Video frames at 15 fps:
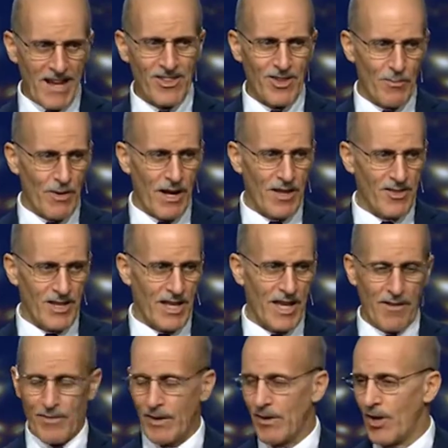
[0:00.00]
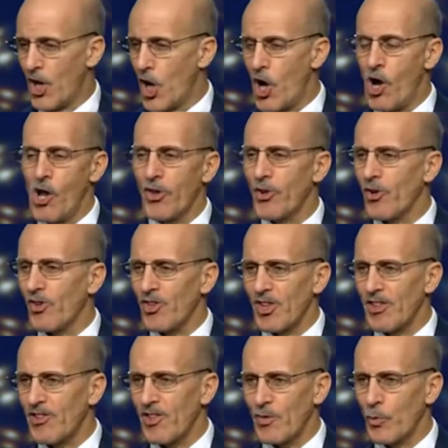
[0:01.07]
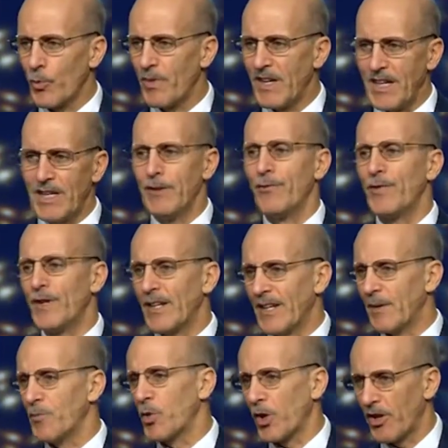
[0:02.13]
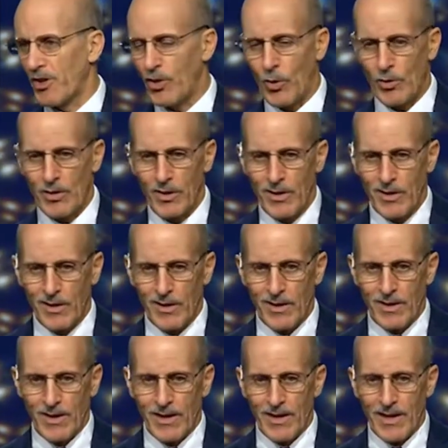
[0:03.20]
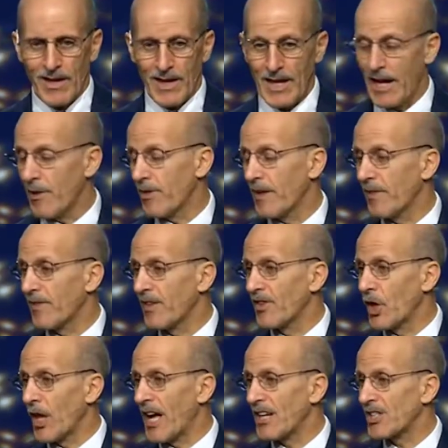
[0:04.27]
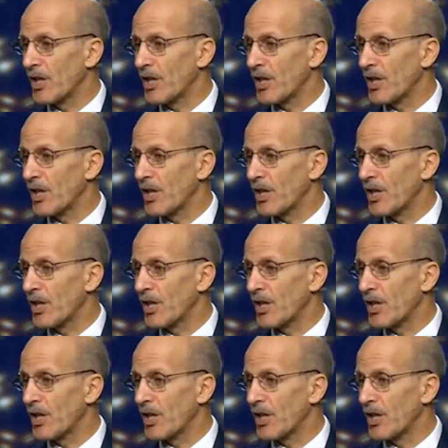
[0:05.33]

maximized in heaven. All your senses will be infinitely more acute. And I think that they'll